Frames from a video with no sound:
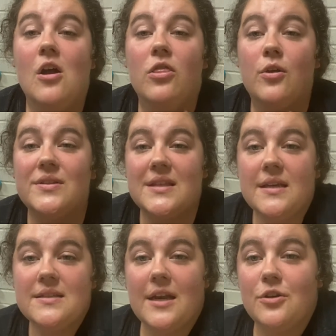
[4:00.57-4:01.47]
those
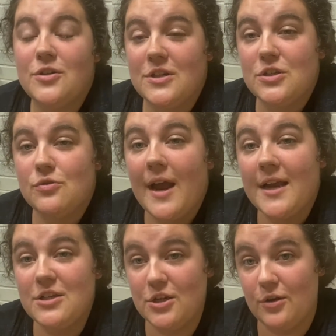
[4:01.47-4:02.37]
things that are
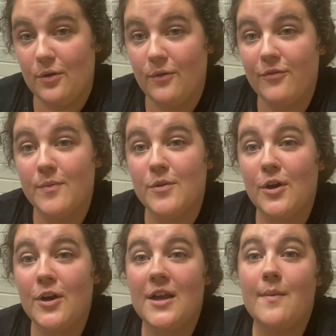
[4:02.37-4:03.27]
distracting you from
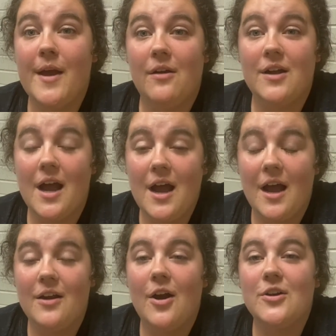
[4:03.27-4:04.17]
learning about
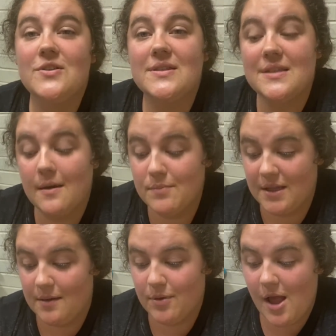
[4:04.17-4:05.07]
God are
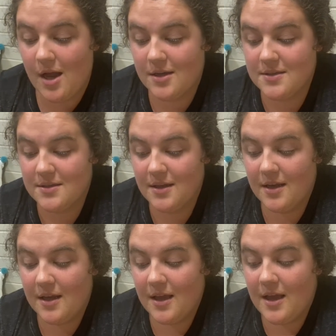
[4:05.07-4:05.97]
stumbling blocks.
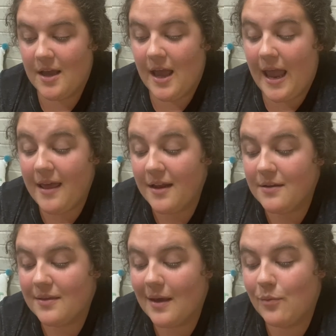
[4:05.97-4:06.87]
And
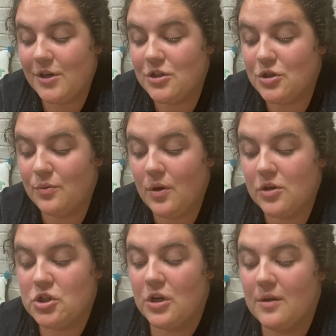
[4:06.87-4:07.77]
that we
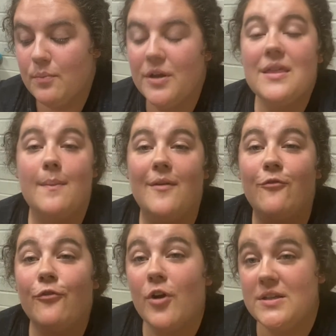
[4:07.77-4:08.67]
shouldn't put them in
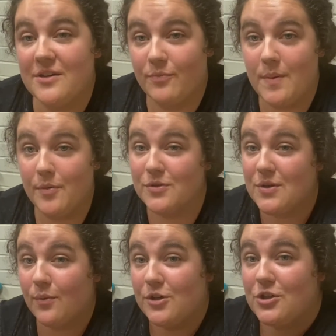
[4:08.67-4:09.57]
front of people. So
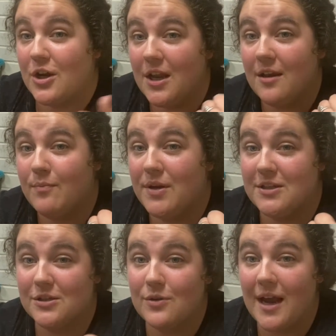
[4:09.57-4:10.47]
we shouldn't be
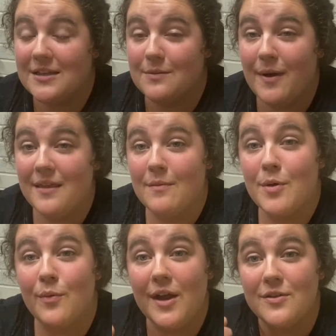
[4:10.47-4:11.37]
distracted by them,
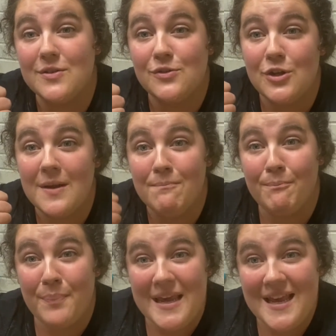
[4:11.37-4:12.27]
but we also
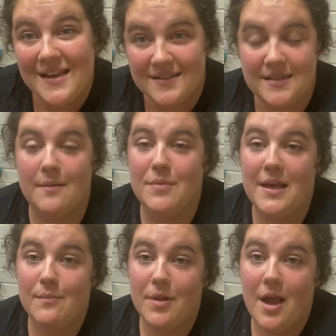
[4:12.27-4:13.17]
shouldn't be a
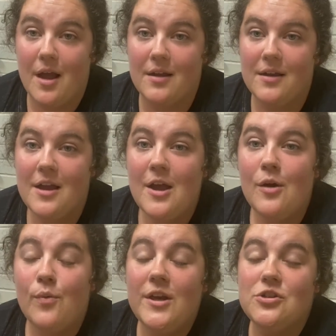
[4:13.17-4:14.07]
stumbling block.
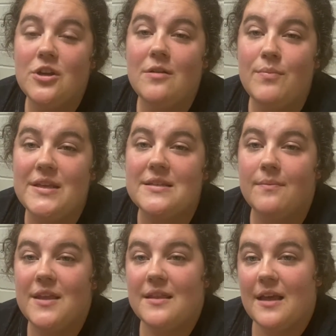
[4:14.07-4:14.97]
We shouldn't be
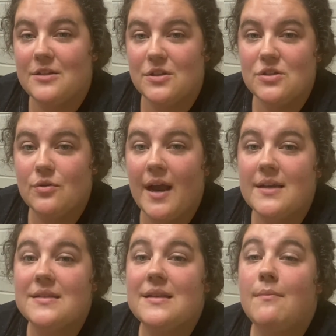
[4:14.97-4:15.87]
something that
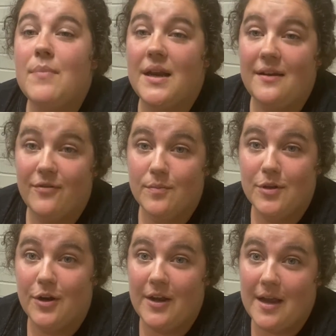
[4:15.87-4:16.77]
distracts somebody from
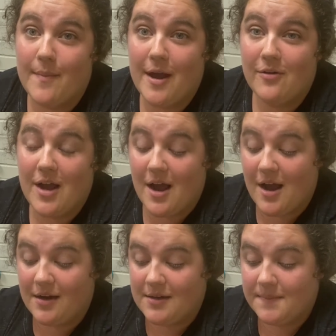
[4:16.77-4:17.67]
learning about
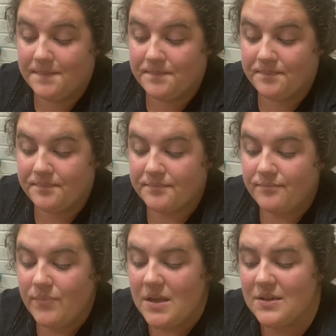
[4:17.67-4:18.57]
God.
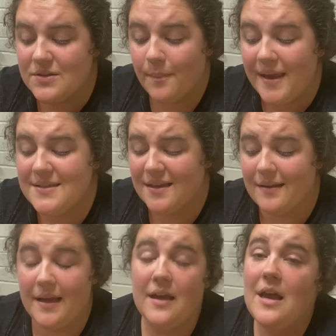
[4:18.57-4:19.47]
So
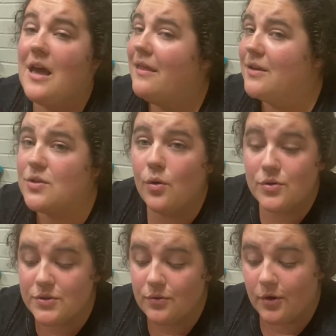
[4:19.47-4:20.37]
basically, this whole
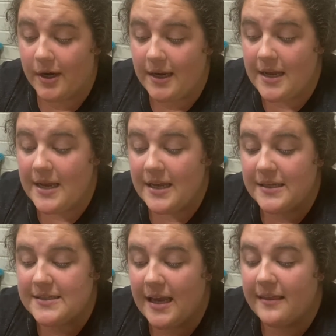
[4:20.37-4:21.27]
story
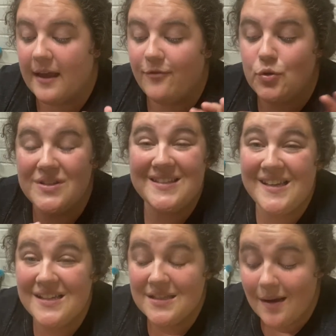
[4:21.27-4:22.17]
is saying that if you
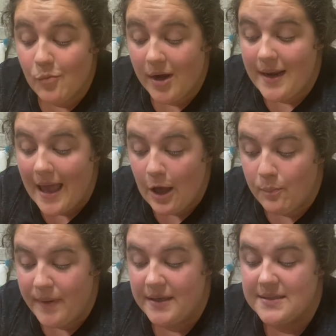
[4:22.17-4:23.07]
see someone
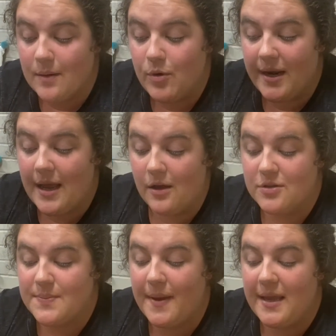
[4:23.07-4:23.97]
helping someone
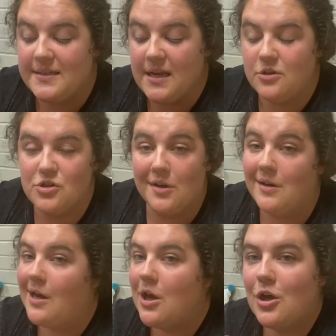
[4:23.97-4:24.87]
else pay attention,
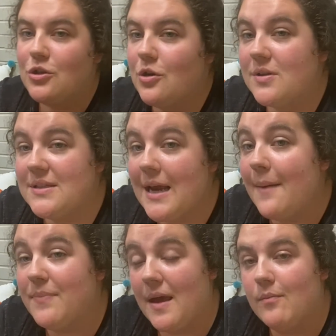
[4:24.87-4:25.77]
don't
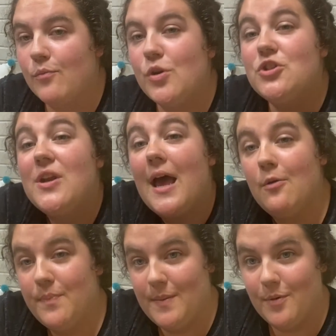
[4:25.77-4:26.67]
stop them. We should
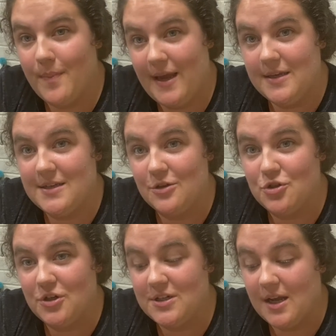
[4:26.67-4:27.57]
help people pay
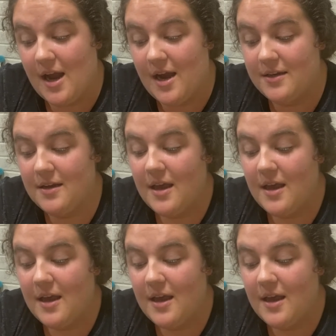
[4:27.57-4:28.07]
attention to God.